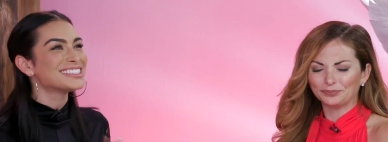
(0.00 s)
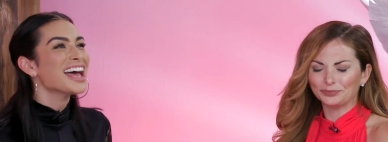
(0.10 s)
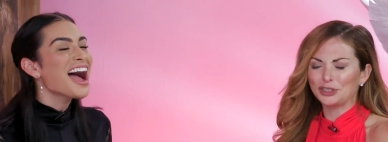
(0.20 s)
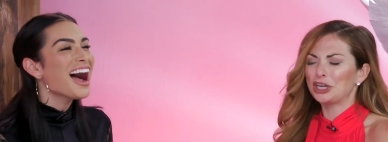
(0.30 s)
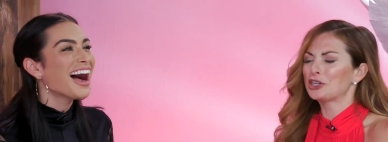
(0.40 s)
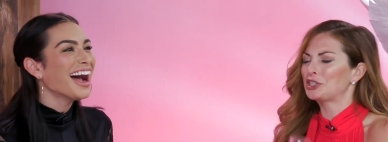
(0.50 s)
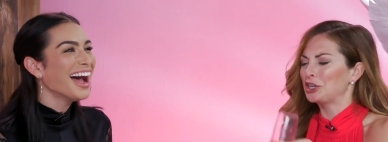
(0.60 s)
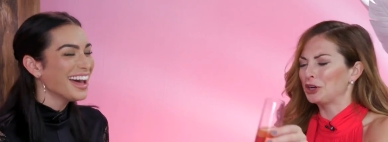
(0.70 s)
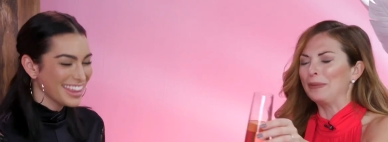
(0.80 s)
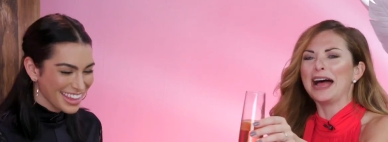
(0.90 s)
Speaker 1: Yes. Cheers to
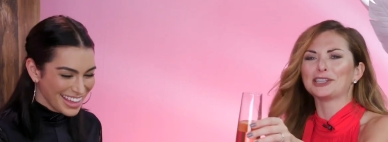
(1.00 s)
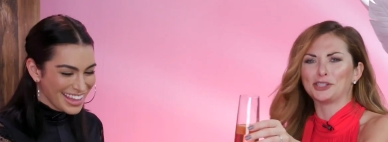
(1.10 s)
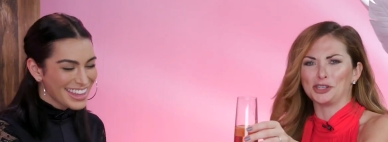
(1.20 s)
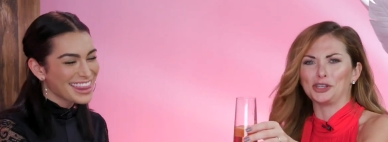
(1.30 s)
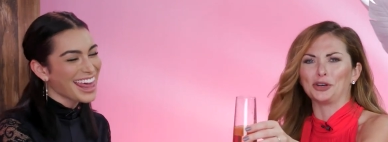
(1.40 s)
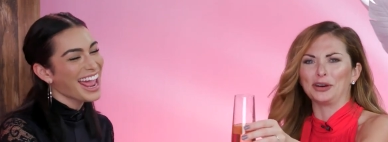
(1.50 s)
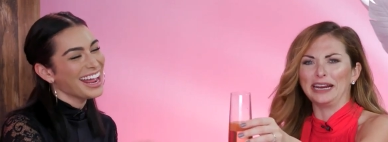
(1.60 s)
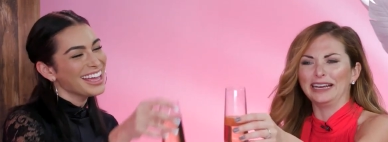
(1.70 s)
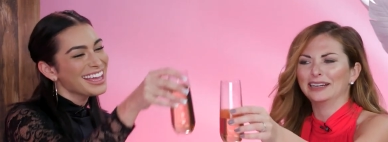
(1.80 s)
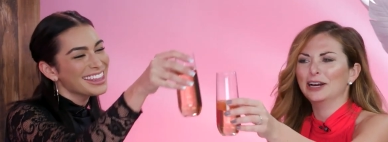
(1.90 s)
your master's
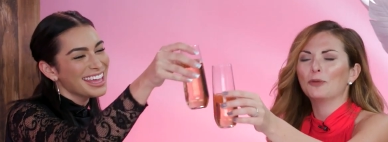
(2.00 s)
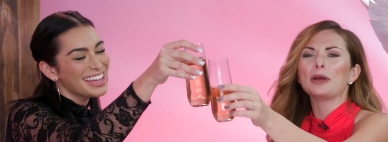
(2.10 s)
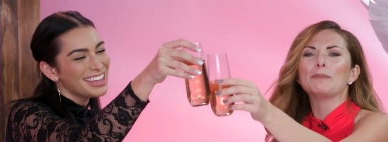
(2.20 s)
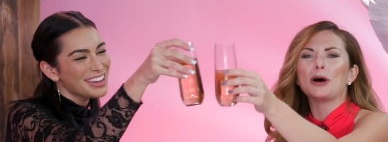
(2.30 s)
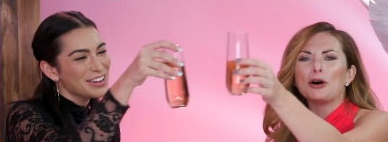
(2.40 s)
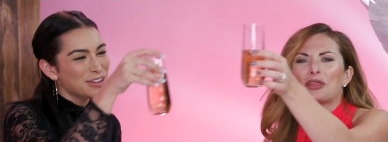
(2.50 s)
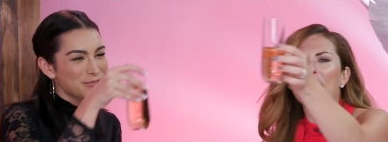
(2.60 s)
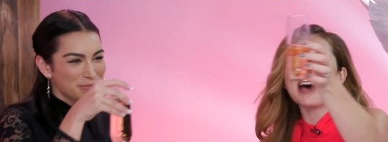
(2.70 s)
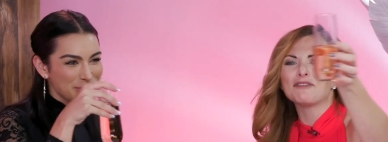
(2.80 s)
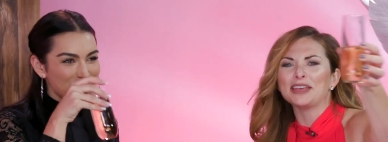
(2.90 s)
degree. Thank you. We both
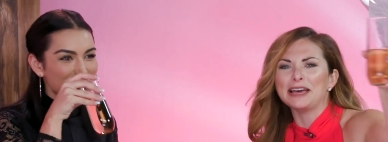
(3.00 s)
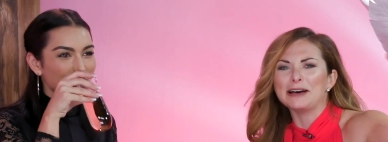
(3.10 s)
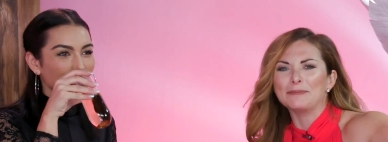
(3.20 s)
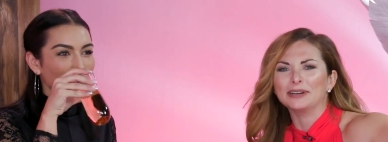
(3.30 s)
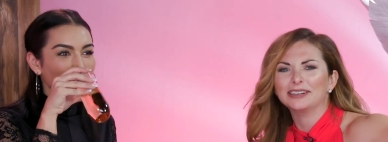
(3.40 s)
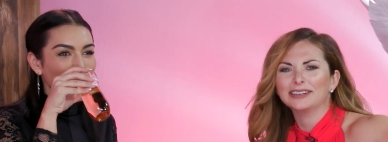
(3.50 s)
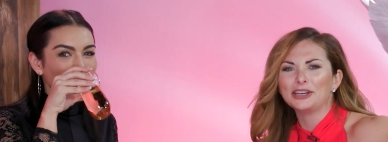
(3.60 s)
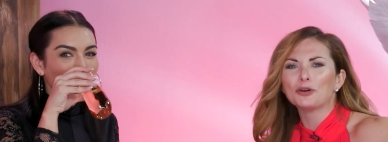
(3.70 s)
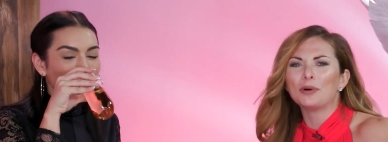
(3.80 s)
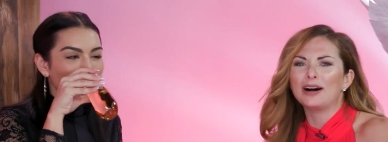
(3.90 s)
have them.
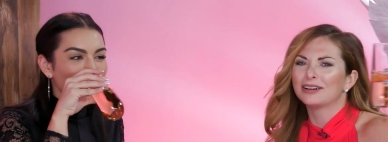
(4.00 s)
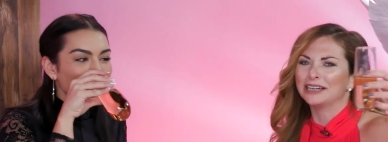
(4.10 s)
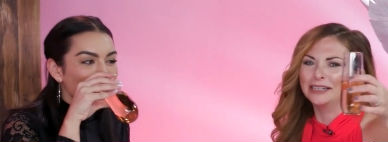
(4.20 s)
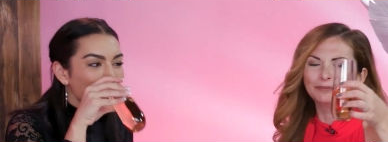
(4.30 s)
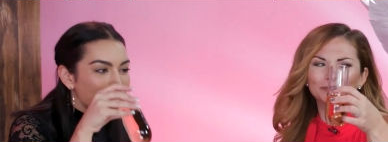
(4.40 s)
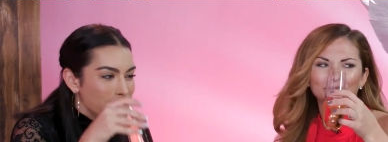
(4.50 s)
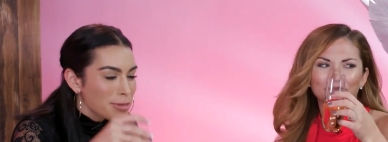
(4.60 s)
You're welcome.